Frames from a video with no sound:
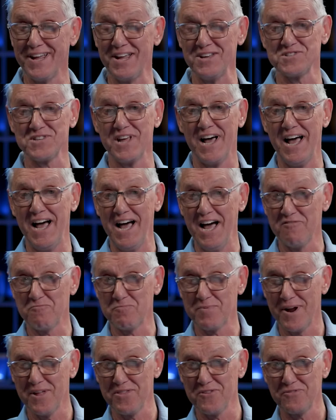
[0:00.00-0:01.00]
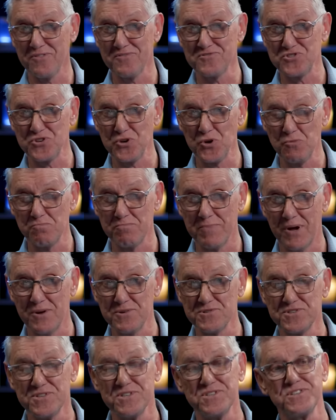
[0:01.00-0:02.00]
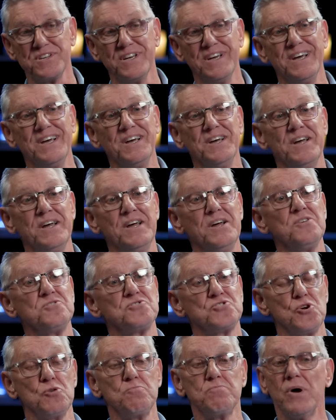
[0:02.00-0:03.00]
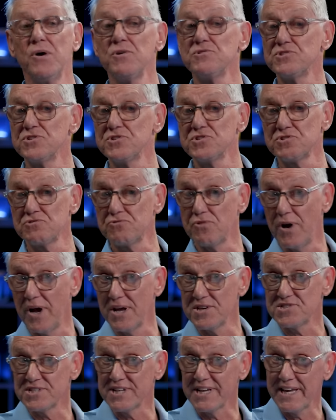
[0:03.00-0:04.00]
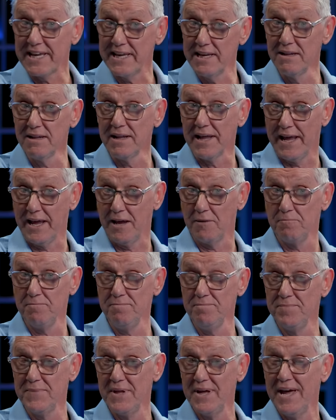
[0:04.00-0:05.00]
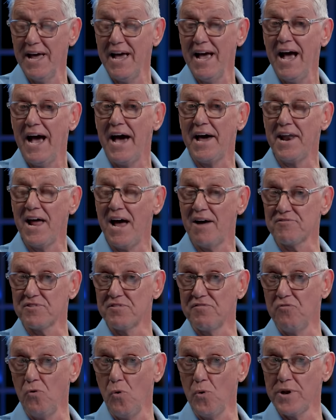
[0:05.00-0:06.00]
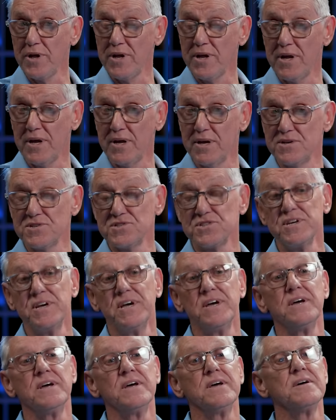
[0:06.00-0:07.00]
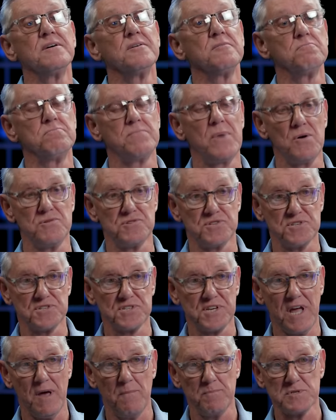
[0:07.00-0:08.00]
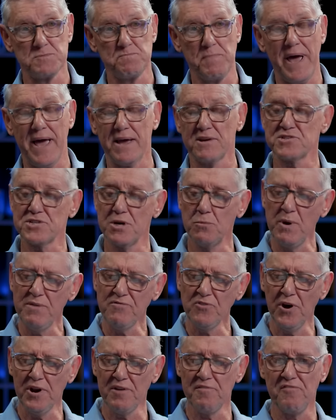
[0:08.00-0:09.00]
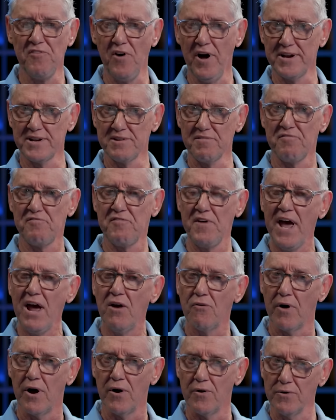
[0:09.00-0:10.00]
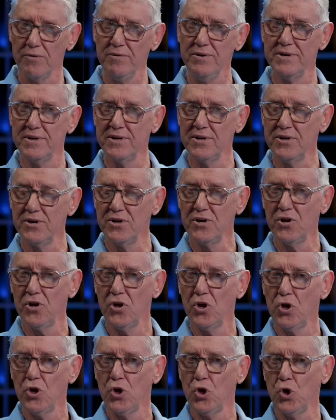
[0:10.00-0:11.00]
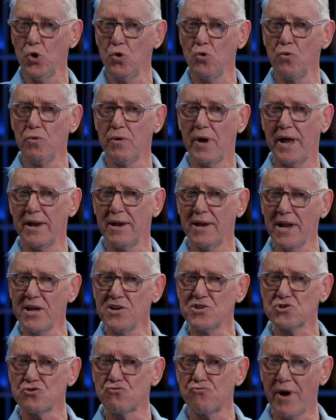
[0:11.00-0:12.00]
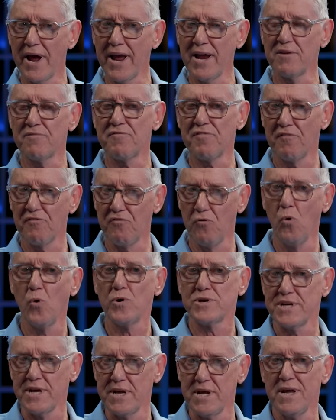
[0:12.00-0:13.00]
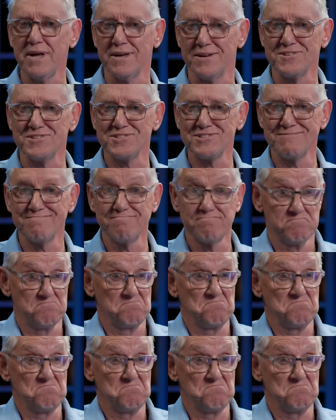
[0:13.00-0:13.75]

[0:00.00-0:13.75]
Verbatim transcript: He's the half brother of Tuthmosis. Tuthmosis tries to kill him, and after 40 years, Moses comes back. So, we've got to find a pharaoh who at least reigned for 40 years.